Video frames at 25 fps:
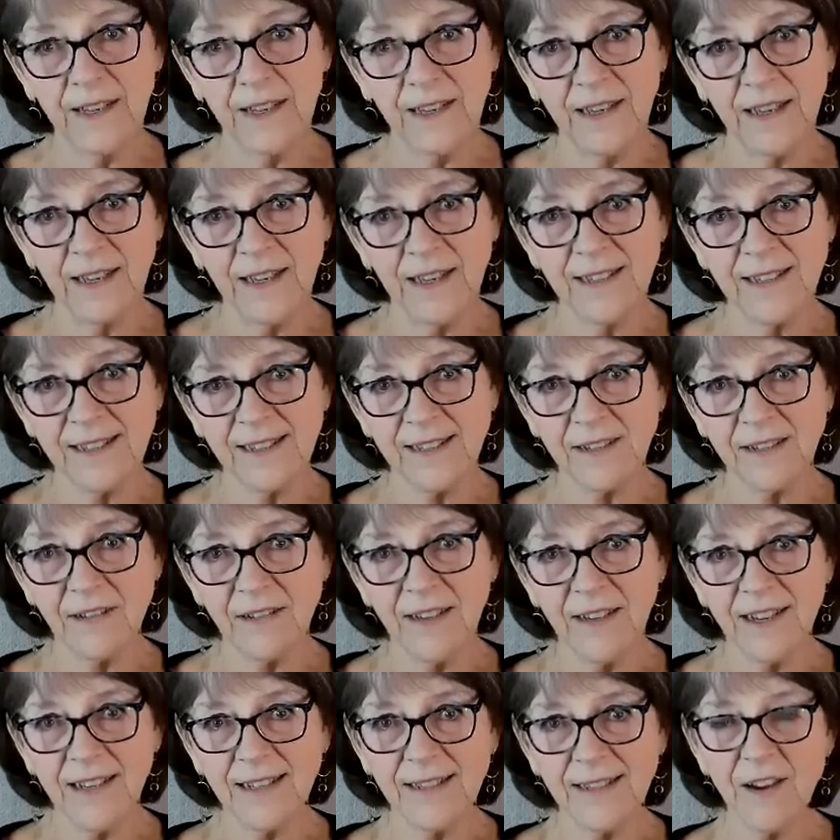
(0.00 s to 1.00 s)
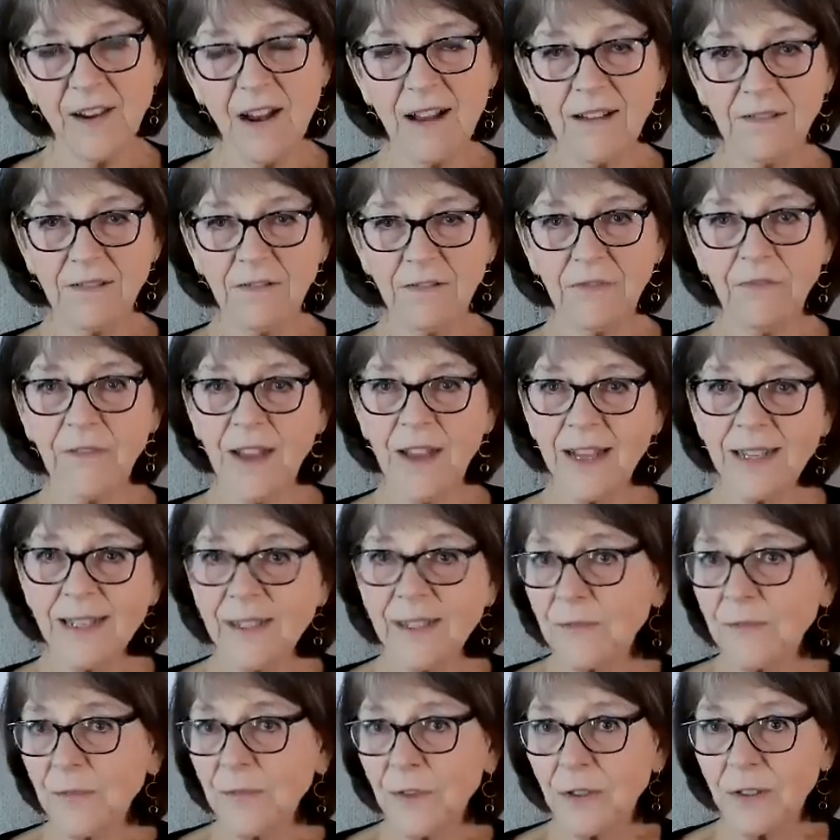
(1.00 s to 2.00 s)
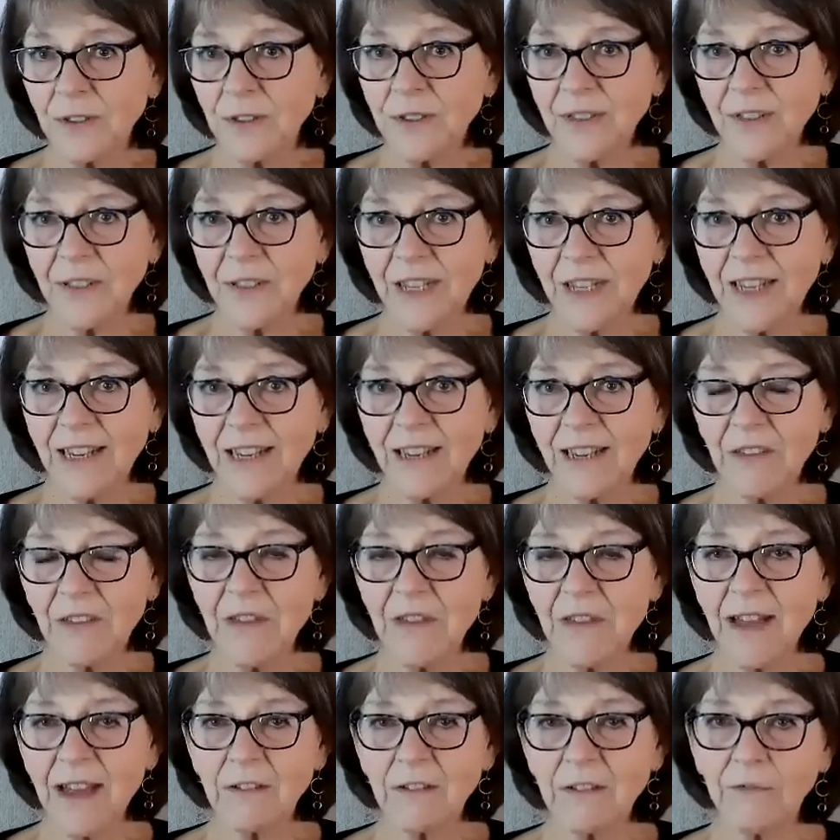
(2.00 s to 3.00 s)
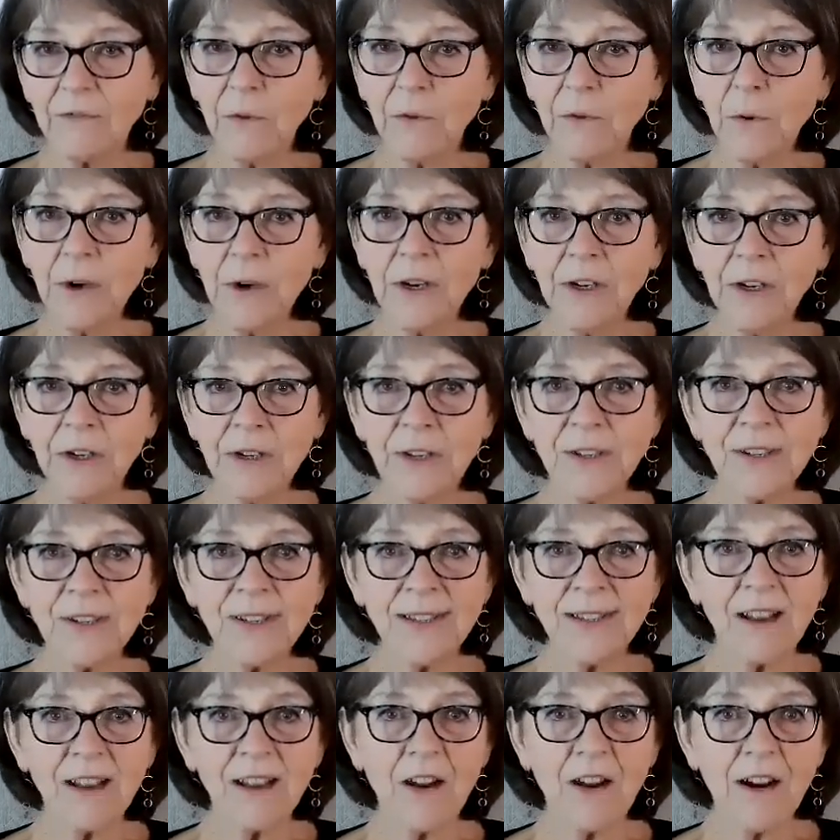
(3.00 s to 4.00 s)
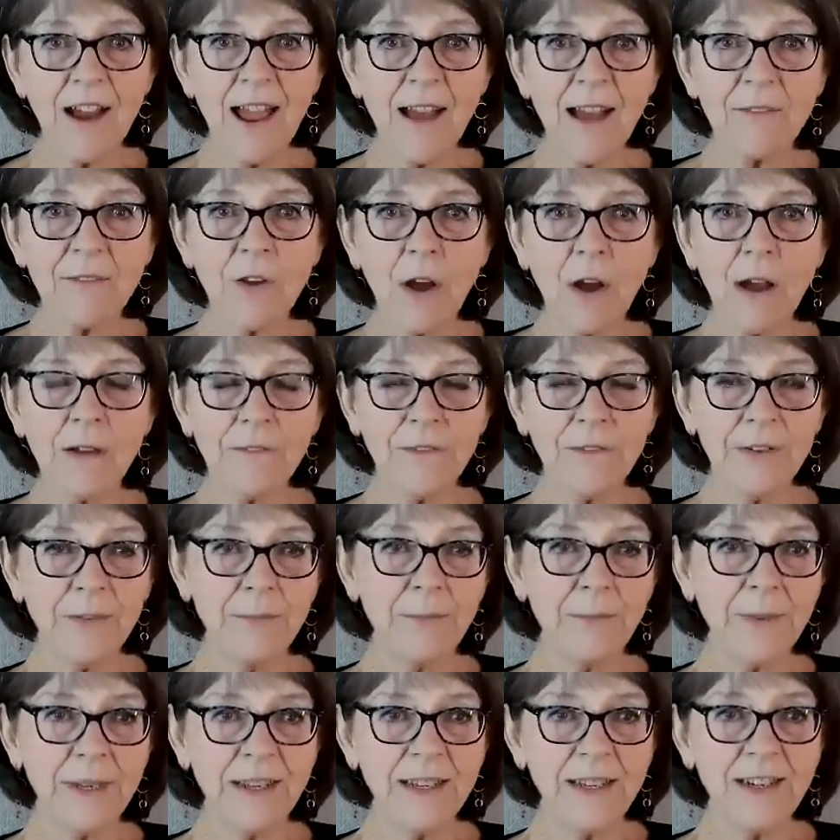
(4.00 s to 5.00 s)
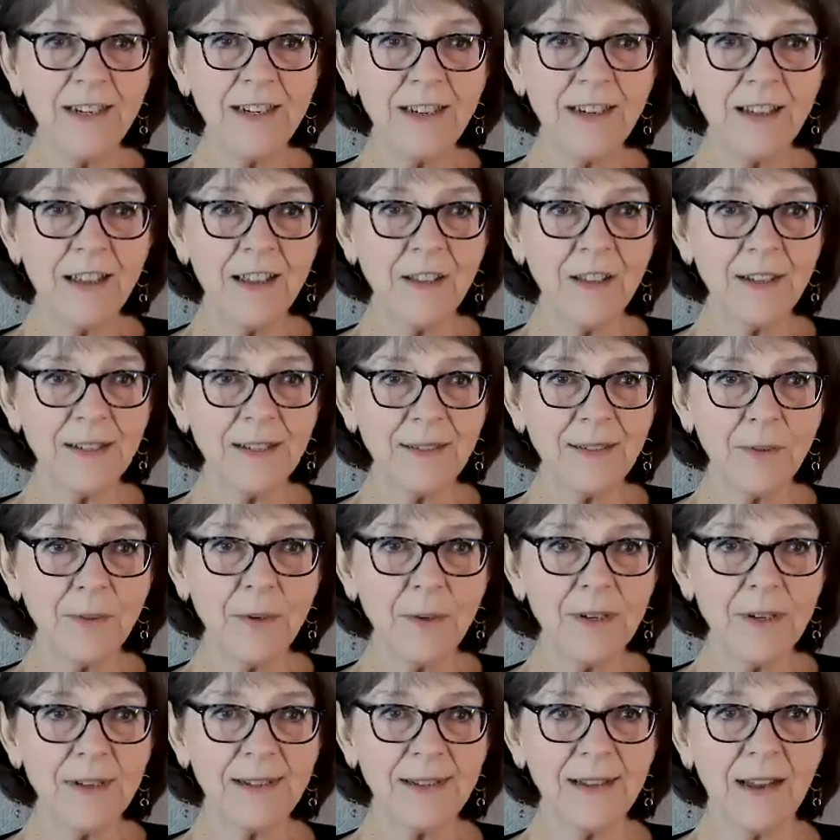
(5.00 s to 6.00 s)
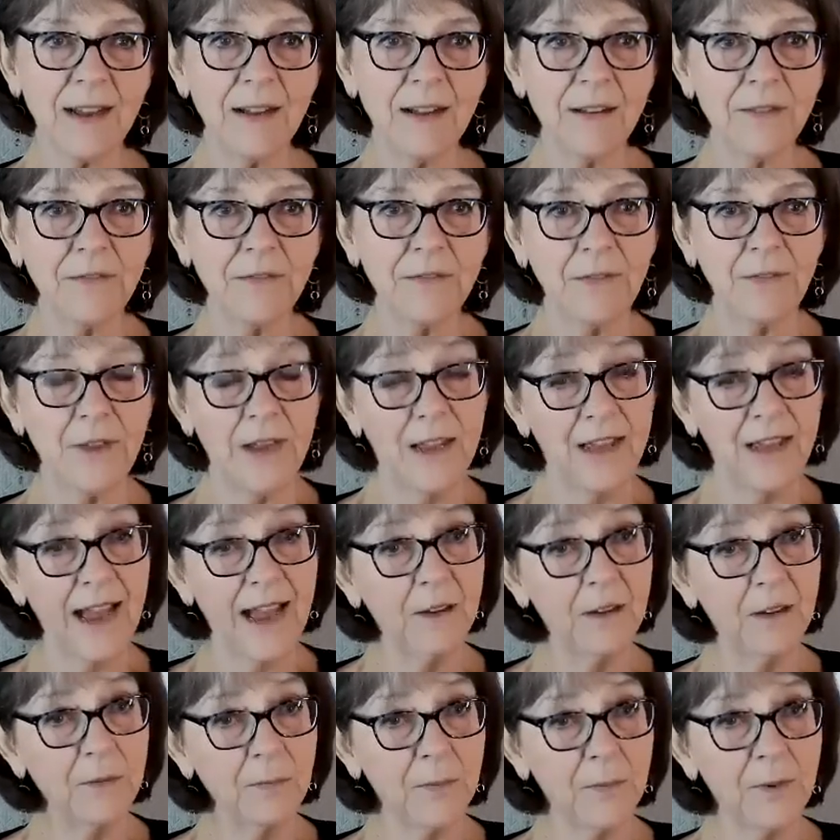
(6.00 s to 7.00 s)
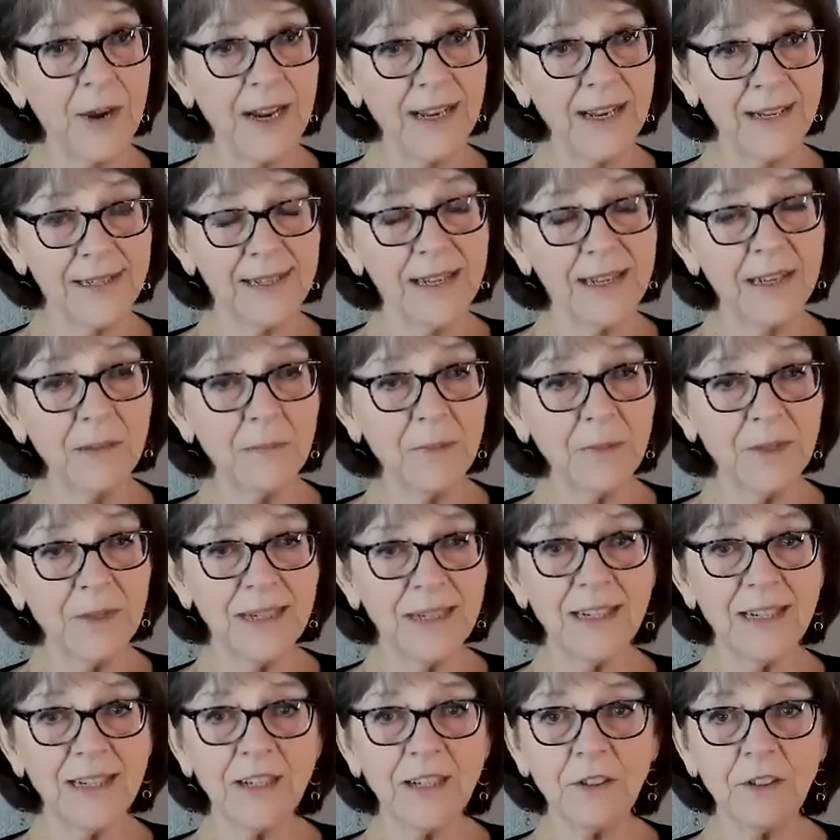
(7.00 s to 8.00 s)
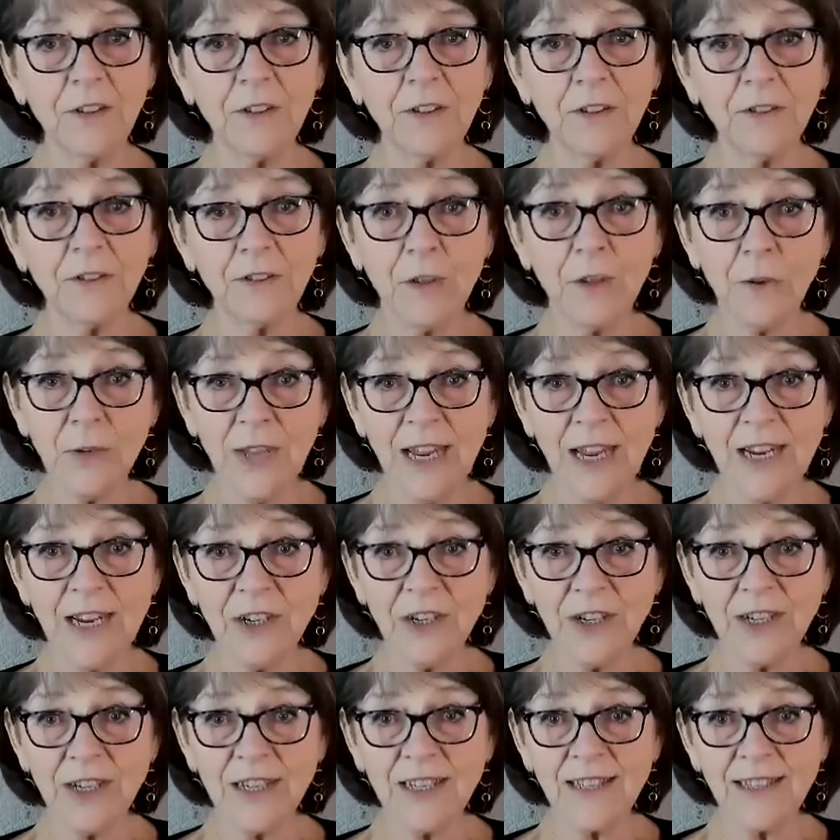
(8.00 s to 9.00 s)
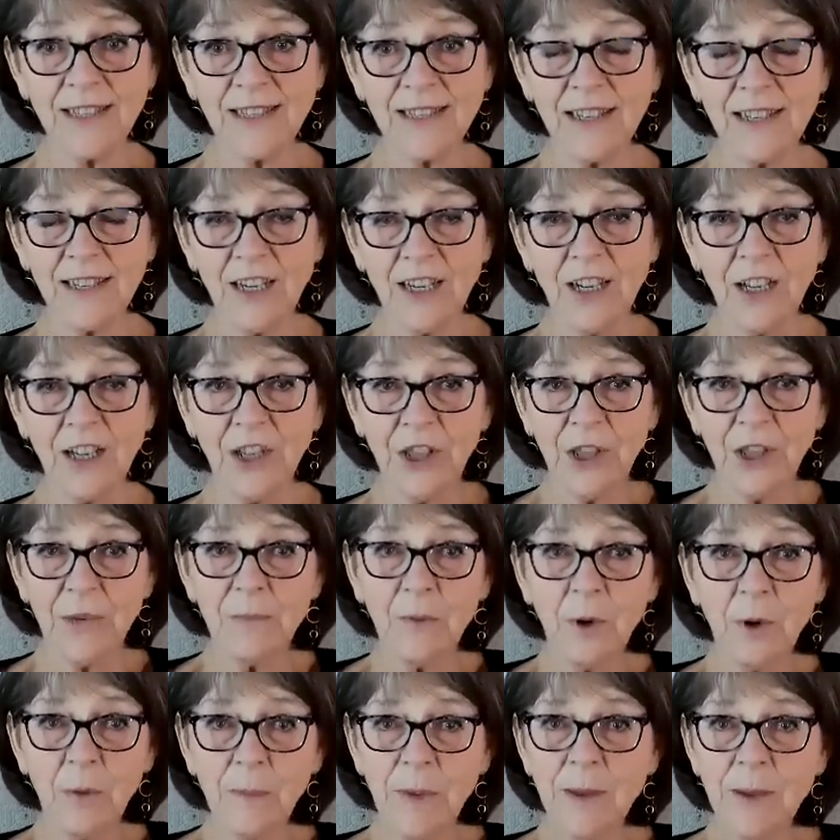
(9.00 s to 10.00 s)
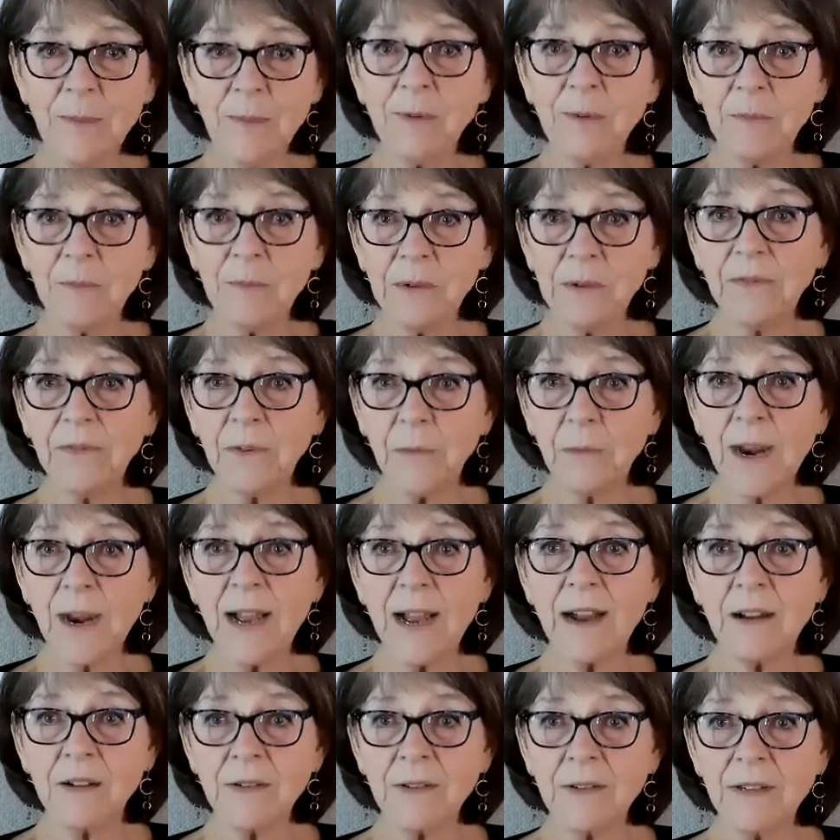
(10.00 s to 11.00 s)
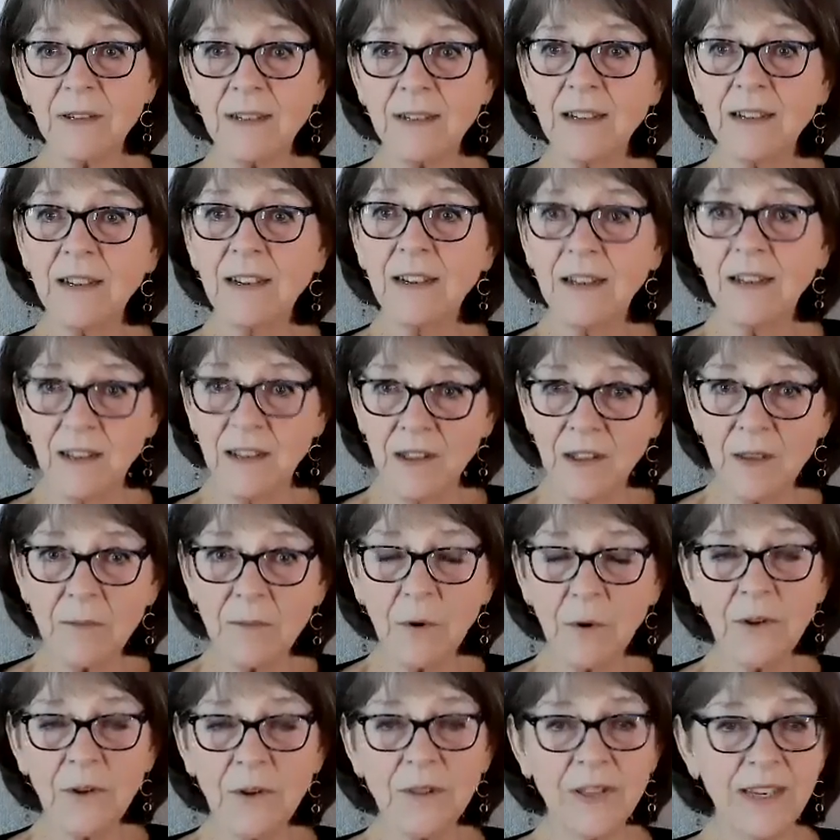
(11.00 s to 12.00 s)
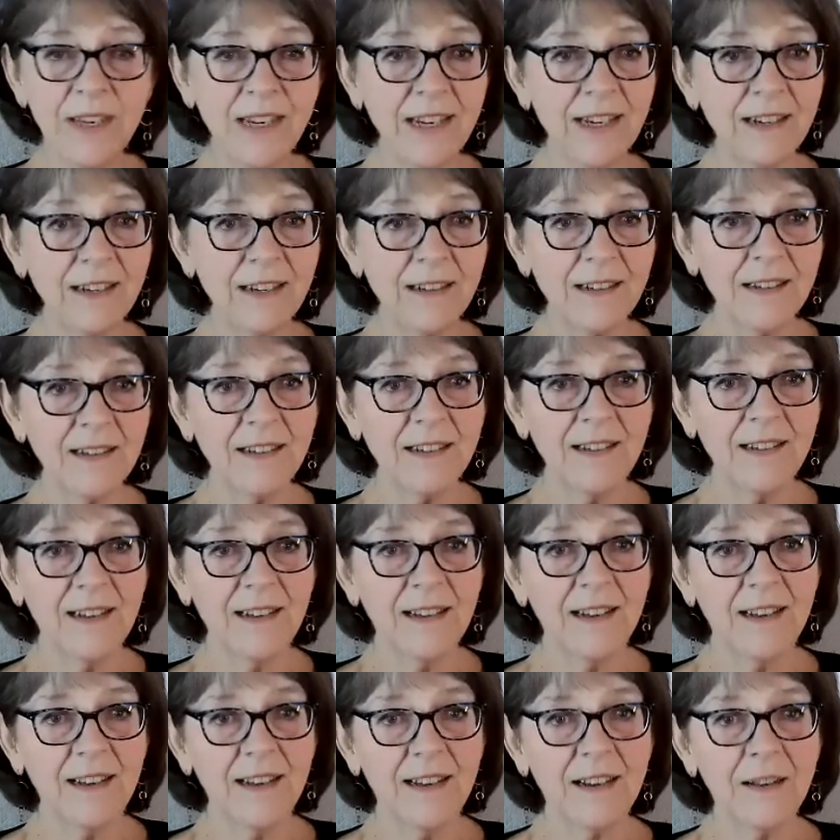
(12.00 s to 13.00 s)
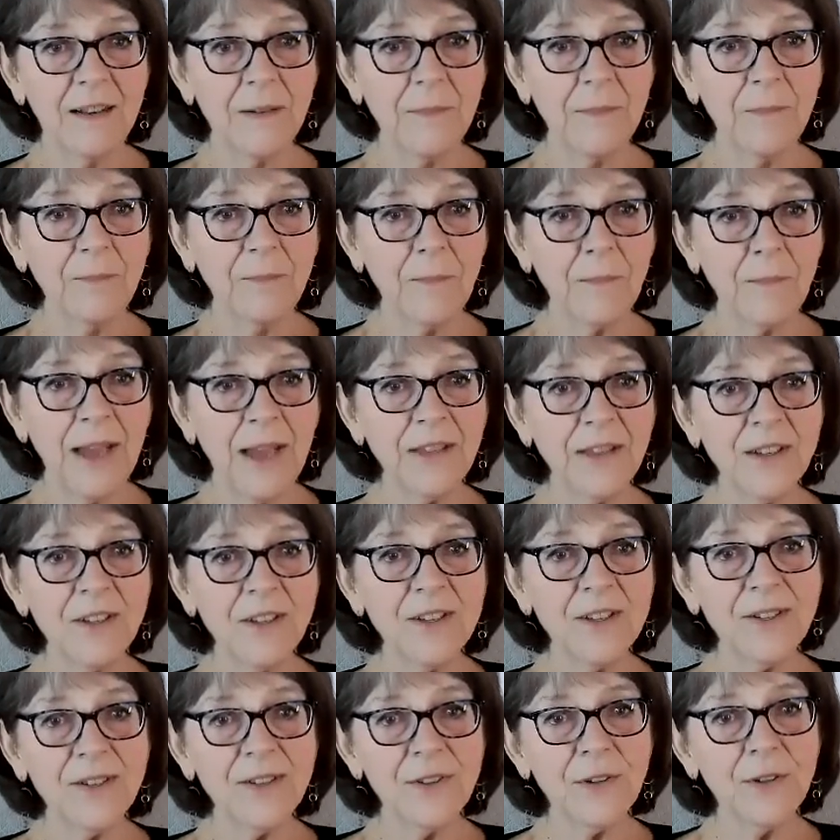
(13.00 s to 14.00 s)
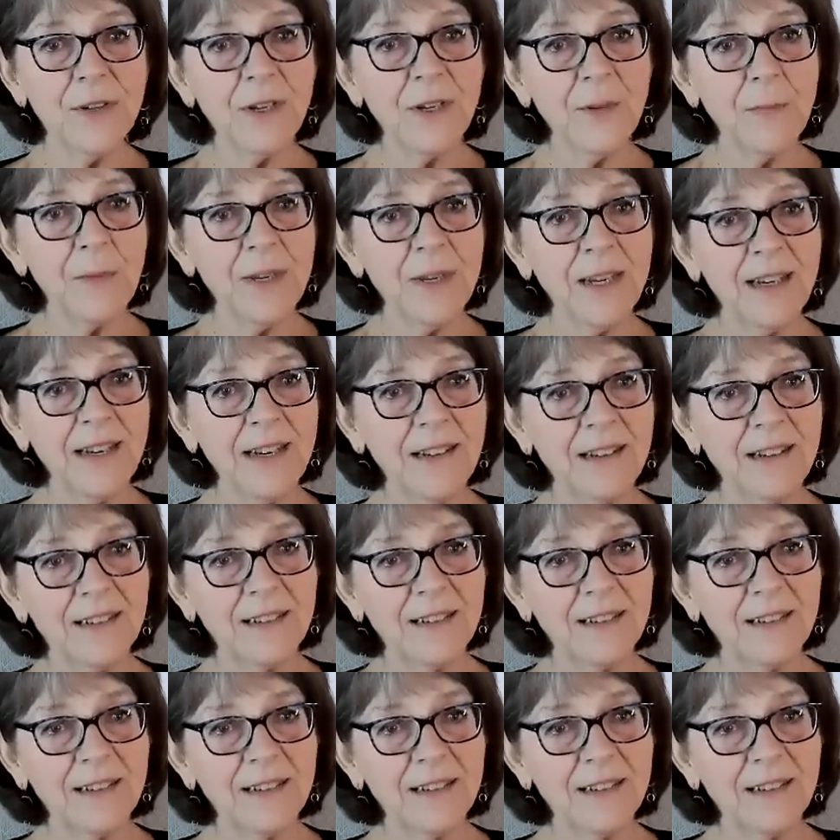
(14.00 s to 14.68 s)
it's not fanciful to think that foreigners have often been the source of outbreaks in particular locations. The more people move around, the more the pathogens are going to be